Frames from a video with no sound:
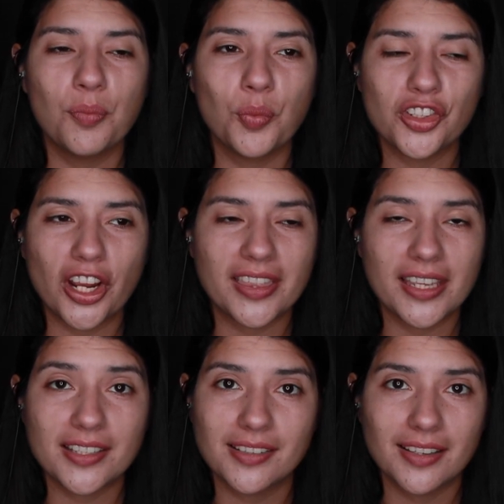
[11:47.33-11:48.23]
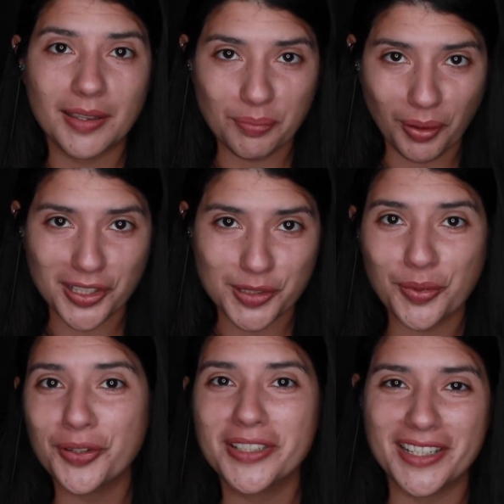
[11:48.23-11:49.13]
which I think is
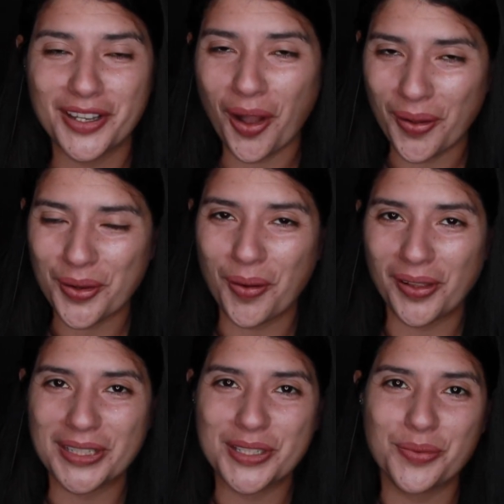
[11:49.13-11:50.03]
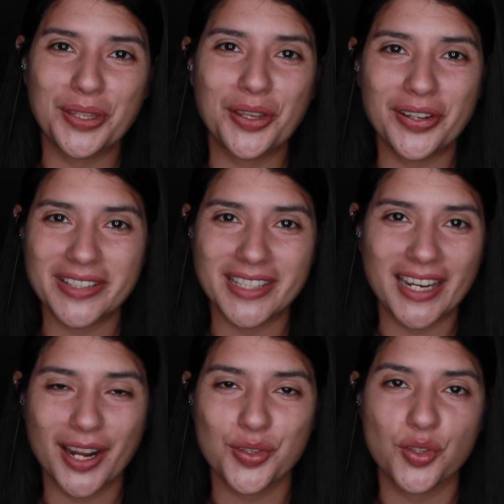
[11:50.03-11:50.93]
impossible because the quality is really good and
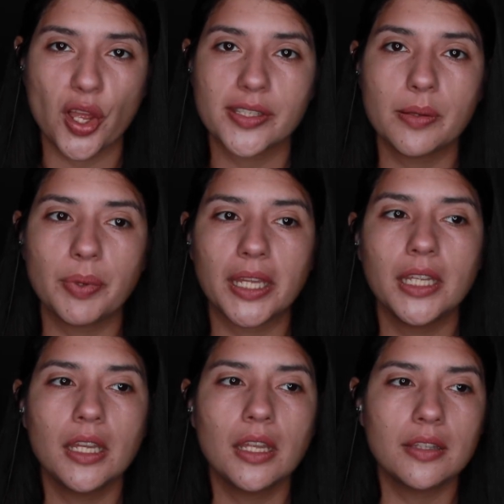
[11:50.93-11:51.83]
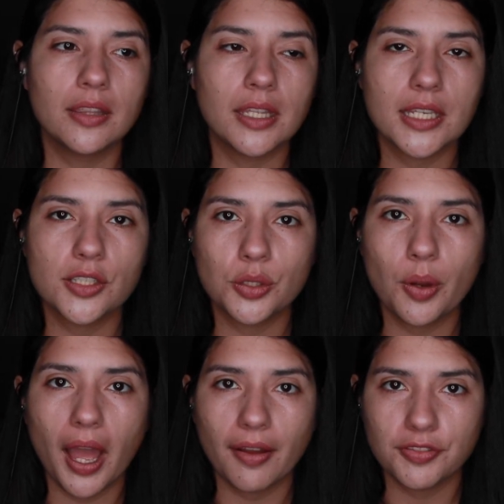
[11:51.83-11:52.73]
Sennheiser's awesome. But the thing is, you
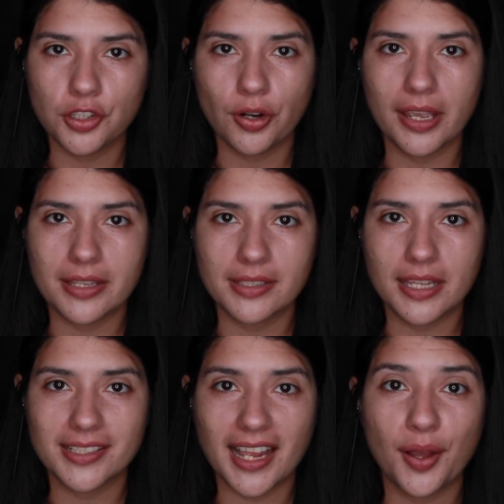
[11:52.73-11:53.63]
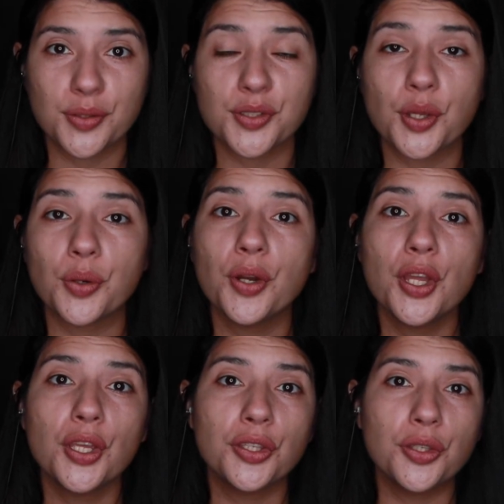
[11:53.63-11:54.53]
have to try these things out. So
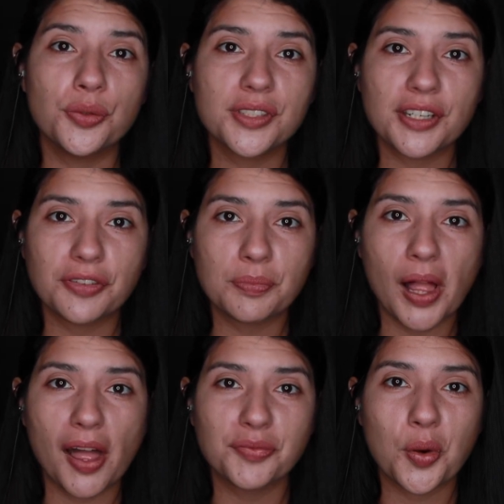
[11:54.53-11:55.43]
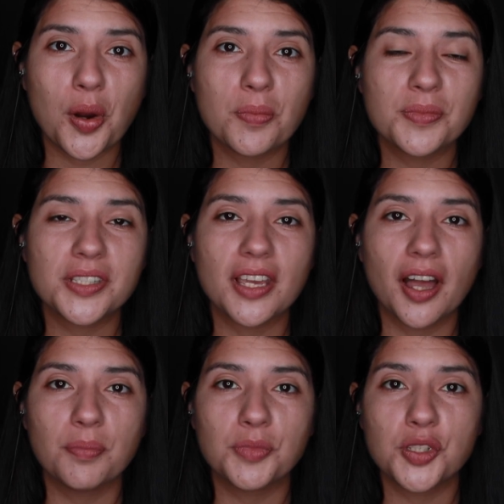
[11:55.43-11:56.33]
use different platforms
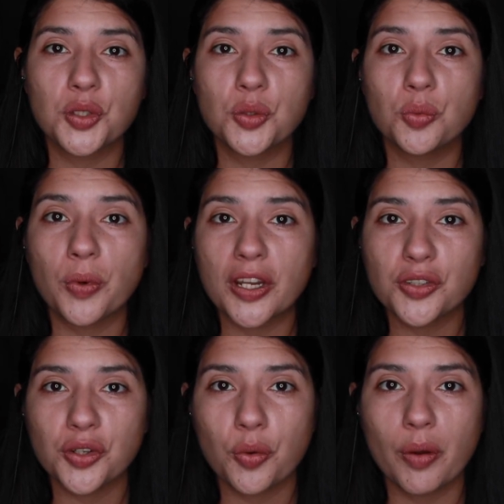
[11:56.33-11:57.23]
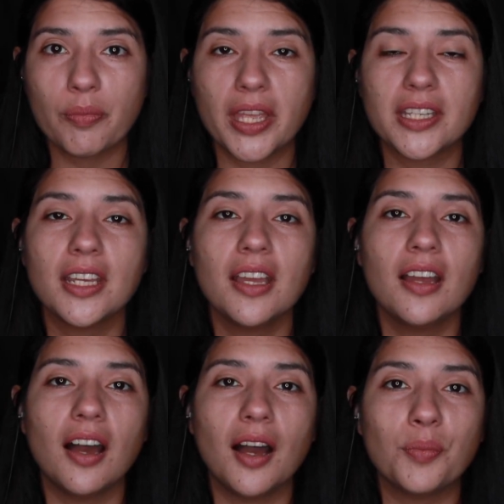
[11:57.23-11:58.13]
to rent your equipment,
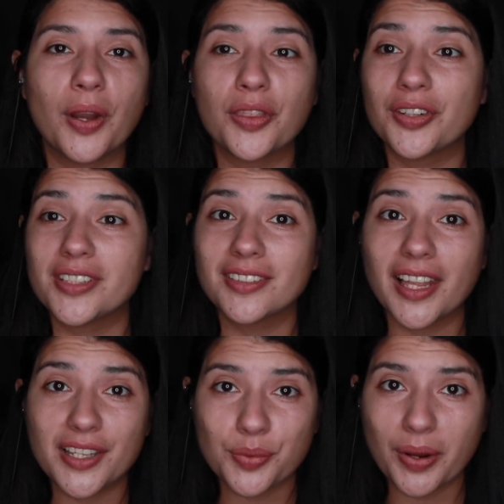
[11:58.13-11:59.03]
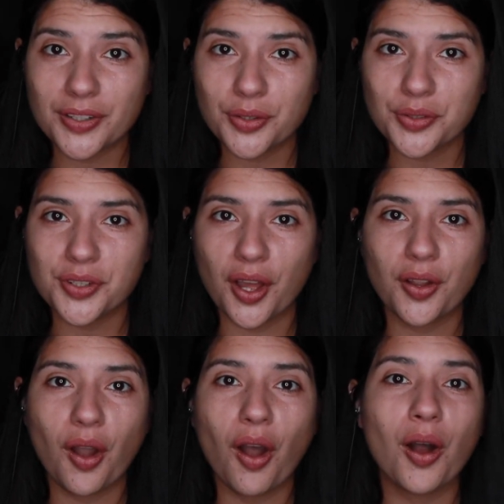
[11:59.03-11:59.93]
whether it's
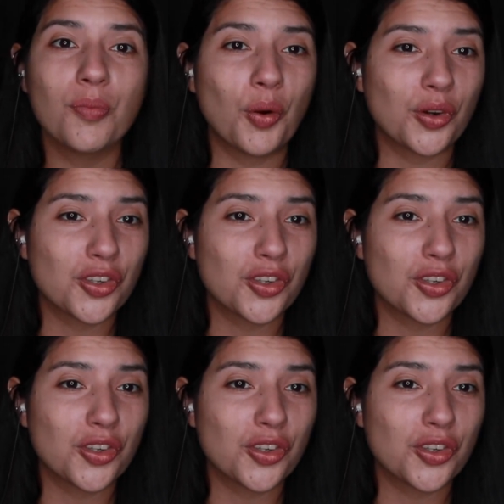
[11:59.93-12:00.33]
lensrentals.com or